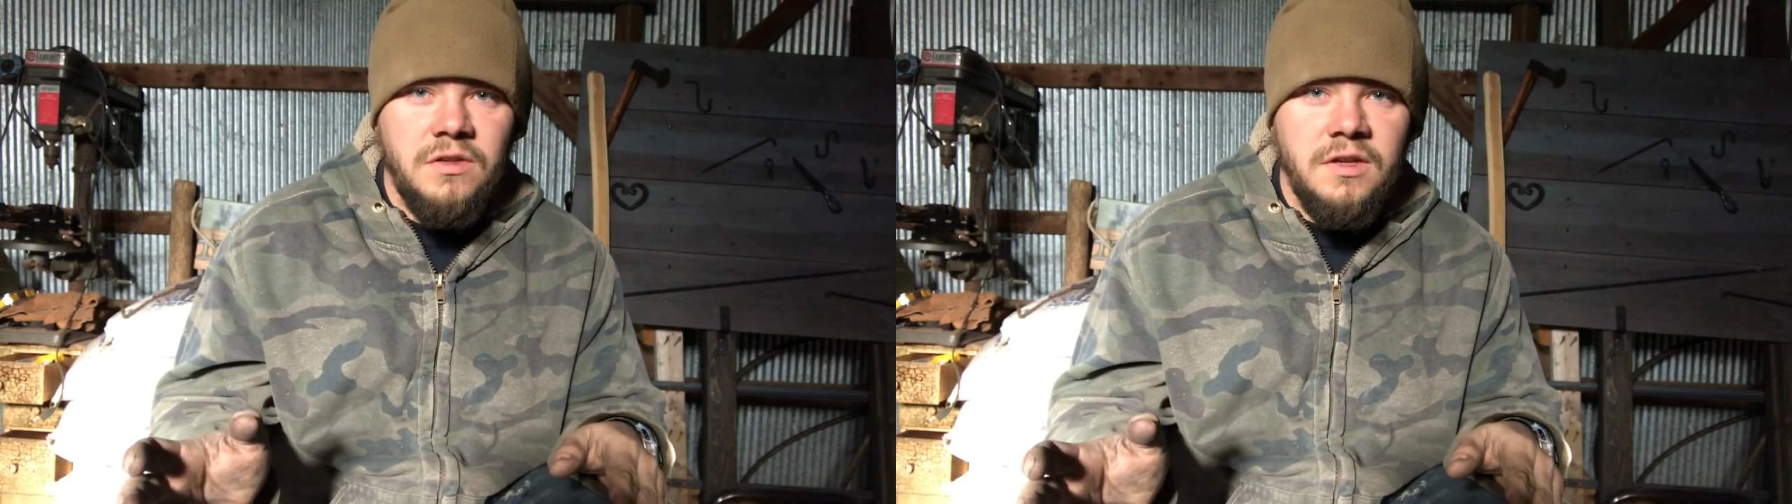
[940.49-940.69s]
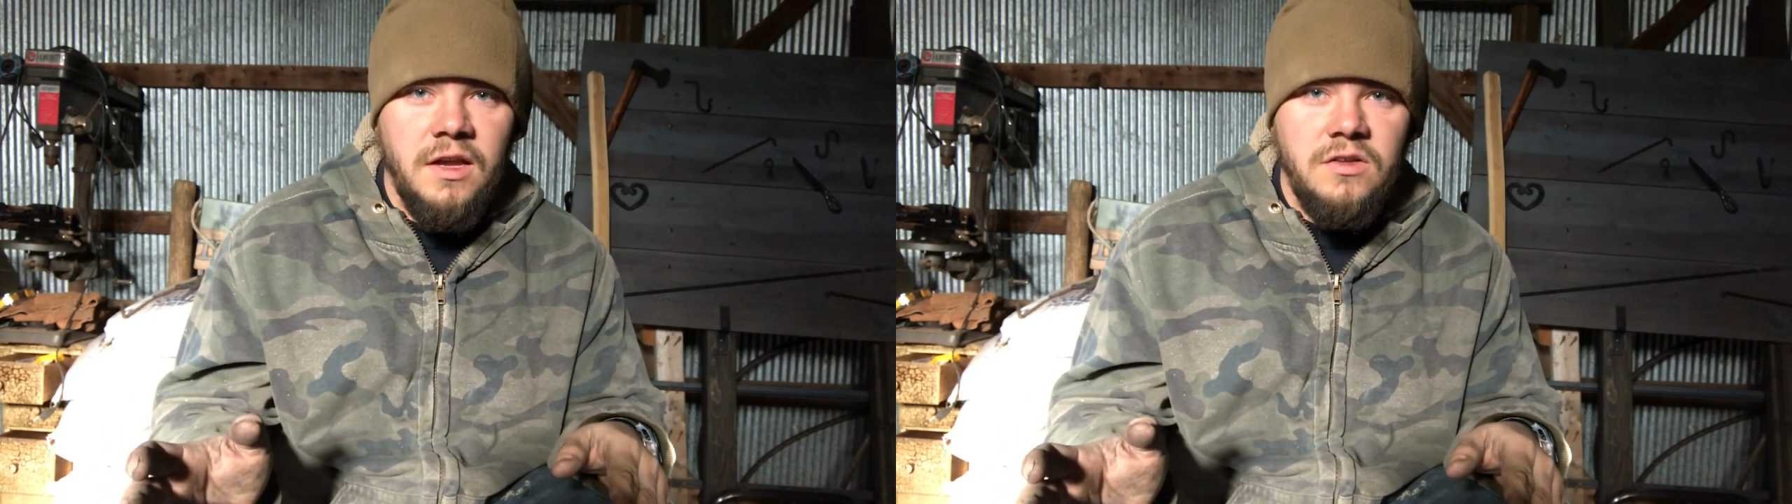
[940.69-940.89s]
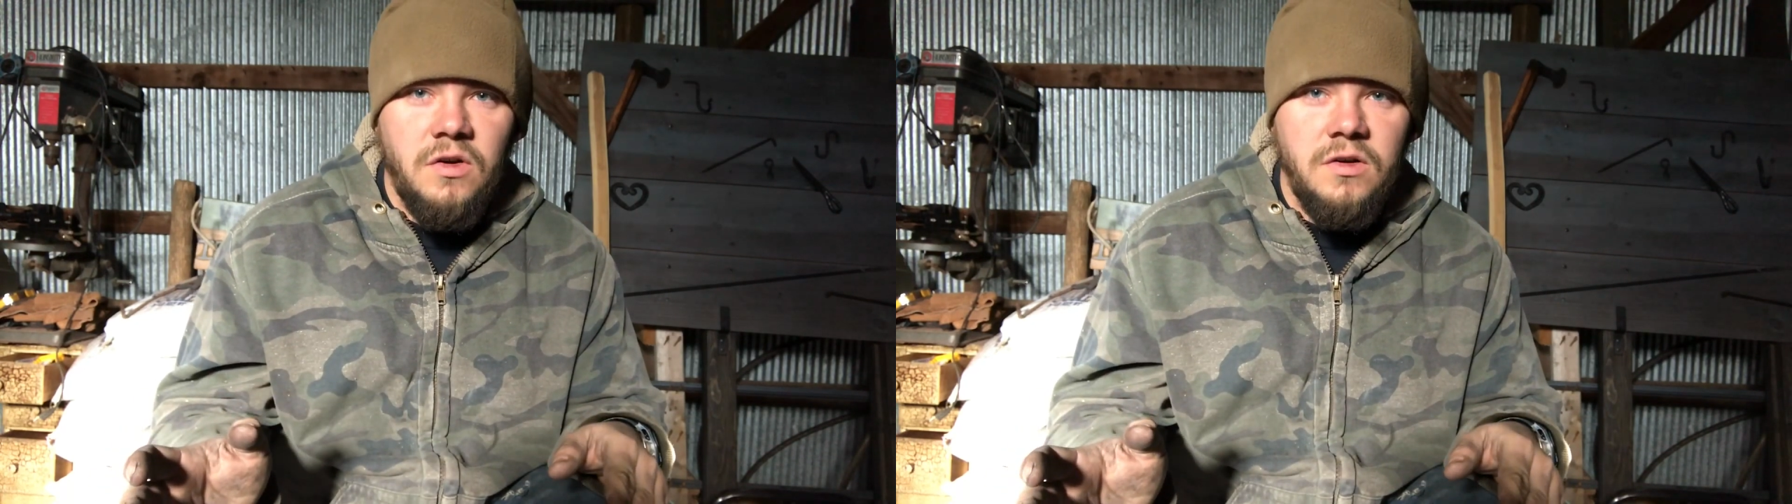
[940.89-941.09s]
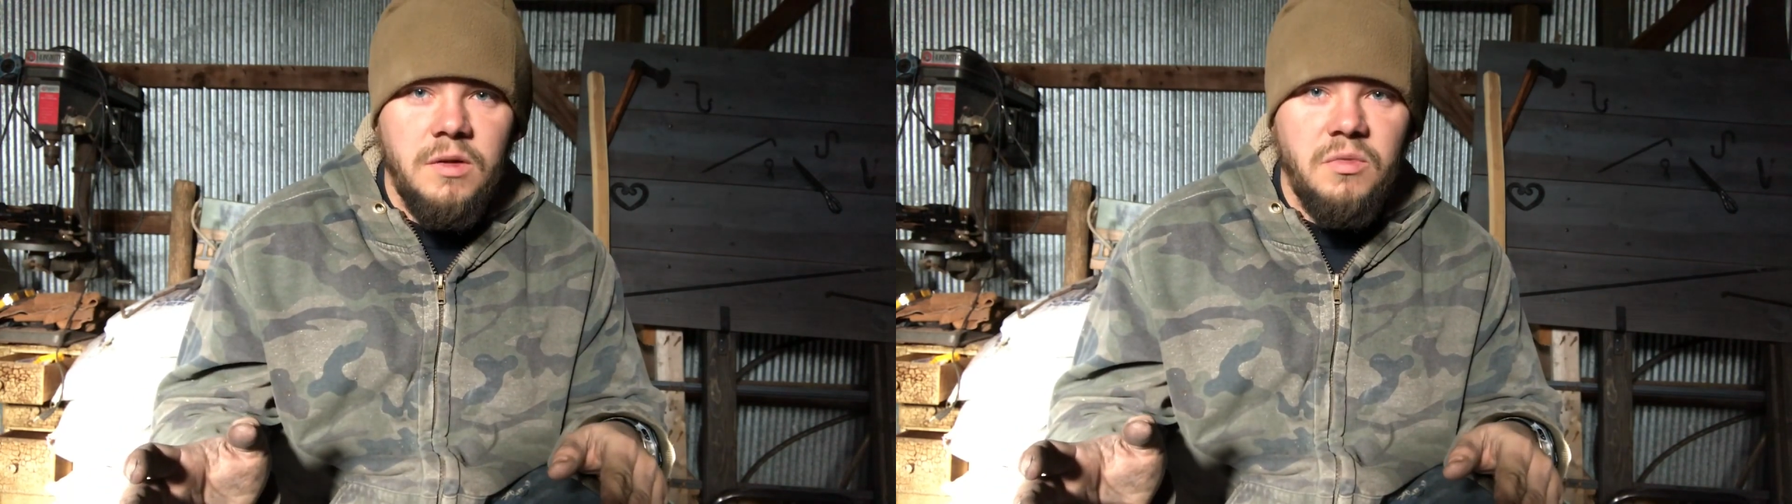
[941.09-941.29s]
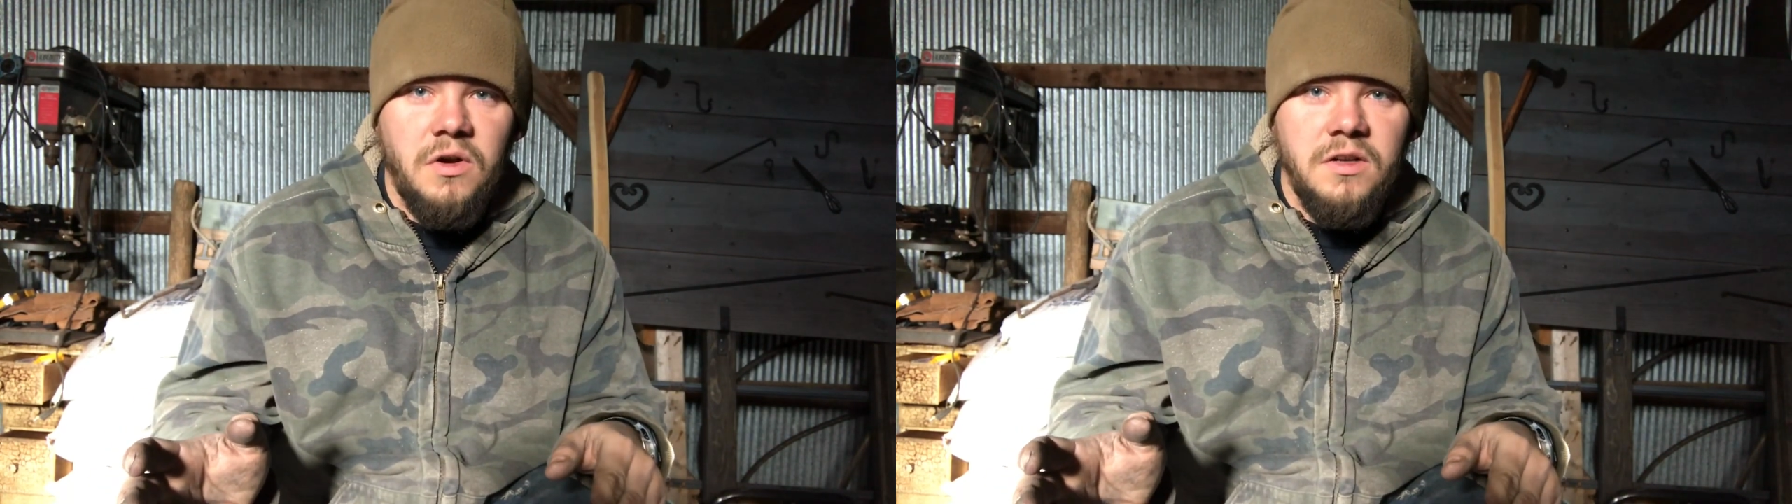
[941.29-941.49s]
case hardening
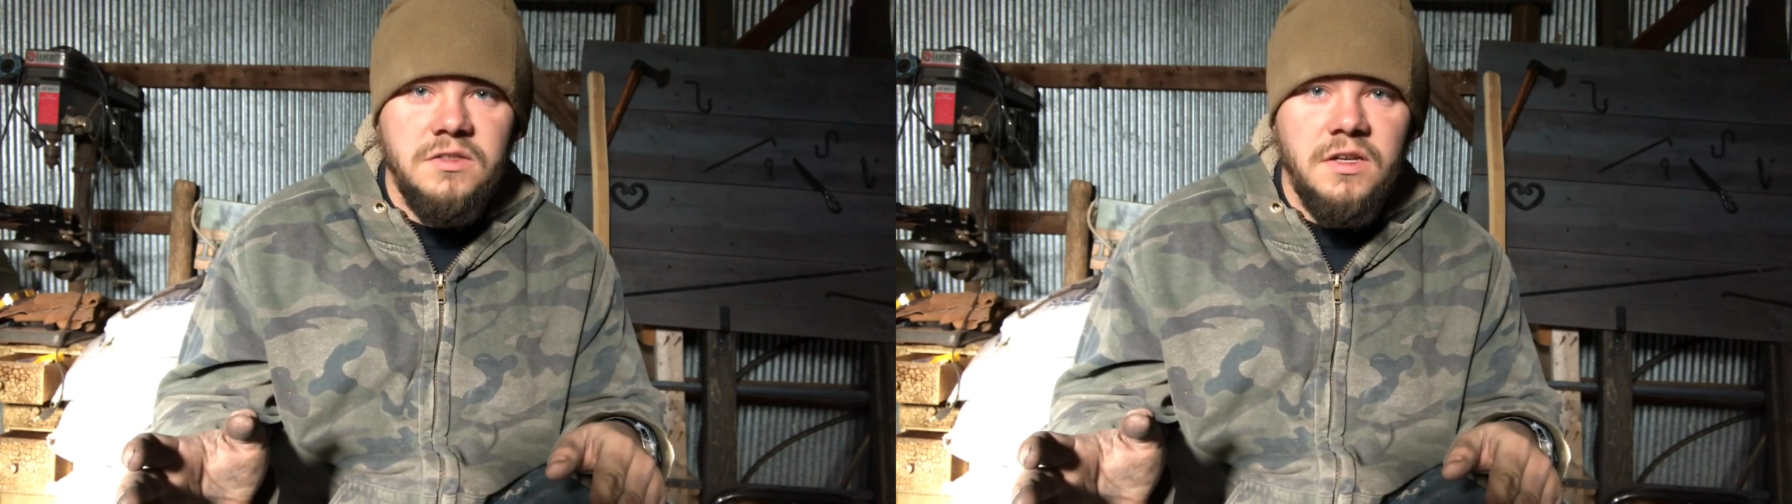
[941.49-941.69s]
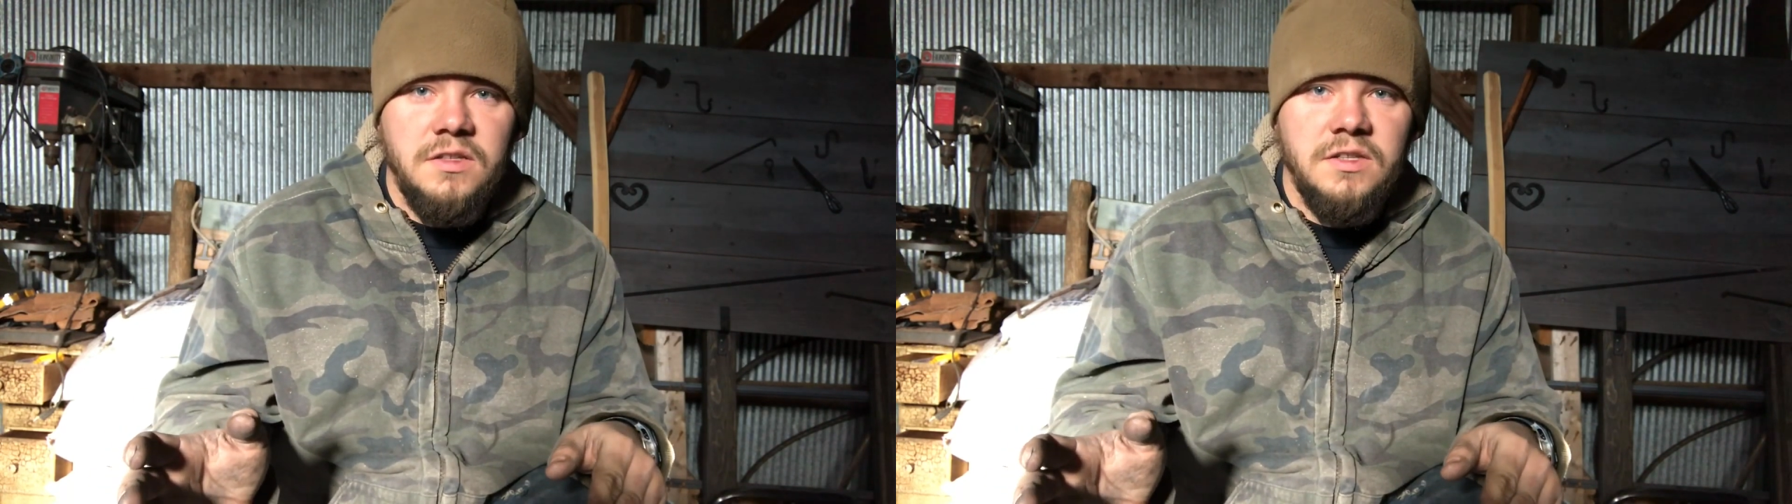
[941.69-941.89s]
process,